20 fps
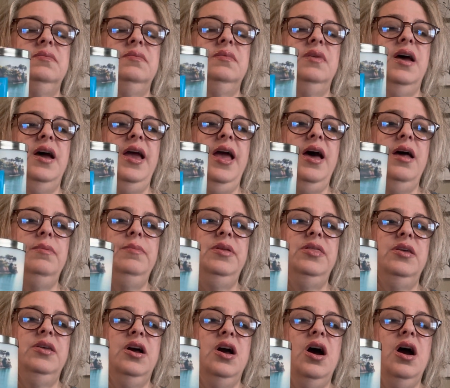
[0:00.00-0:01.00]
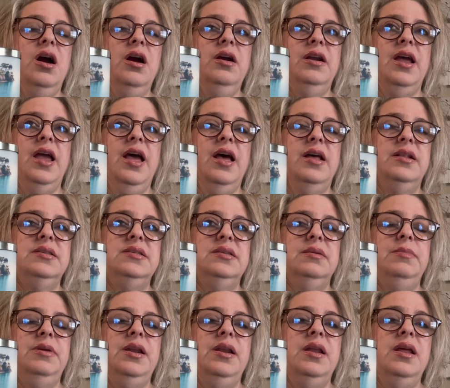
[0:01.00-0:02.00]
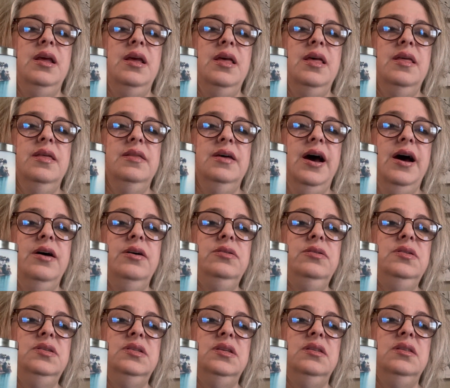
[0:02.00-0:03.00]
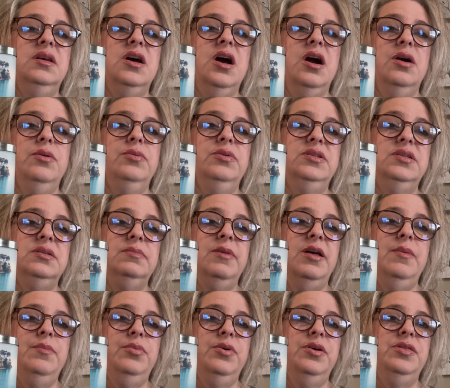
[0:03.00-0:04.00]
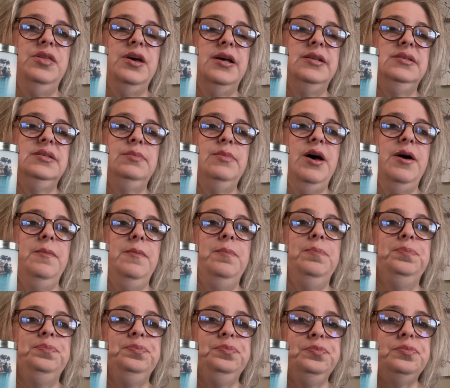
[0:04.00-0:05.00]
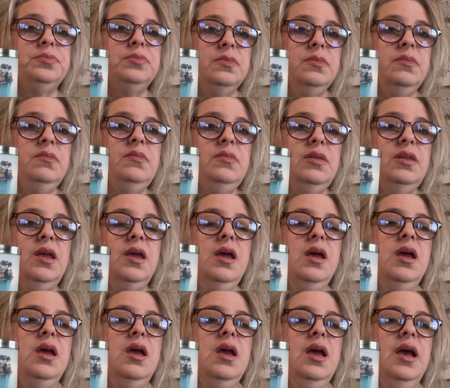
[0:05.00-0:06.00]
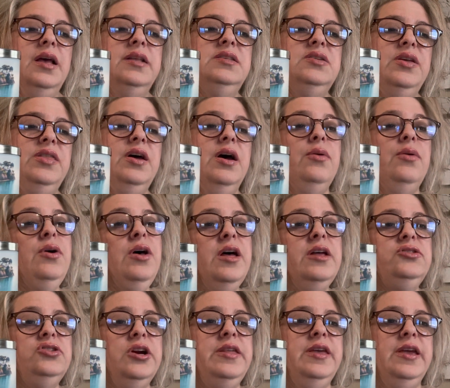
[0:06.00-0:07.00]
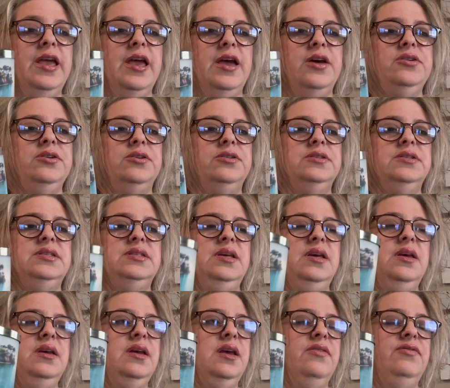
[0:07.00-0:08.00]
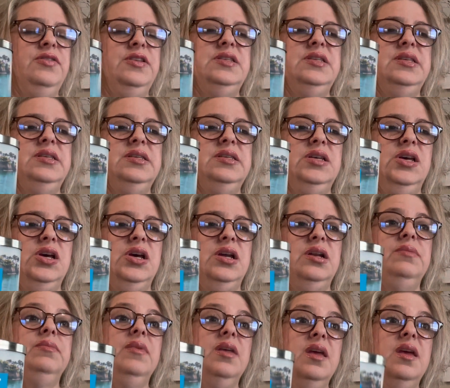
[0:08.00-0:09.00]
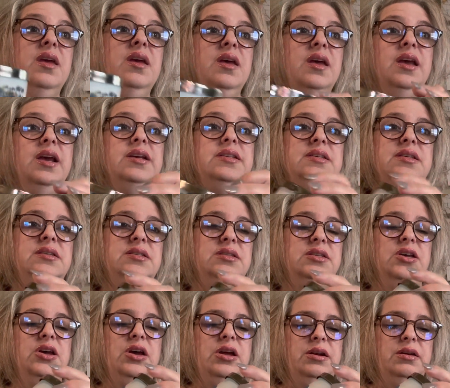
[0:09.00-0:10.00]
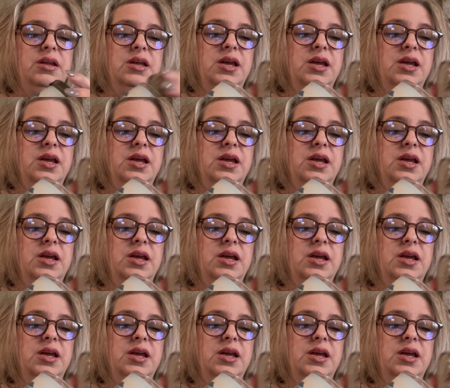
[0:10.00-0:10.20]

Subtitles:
had them in the car, and I had some in the house, and the car would smell up with that smell. And so I thought, well, I'll try the candle and see if it's as good. It's as good.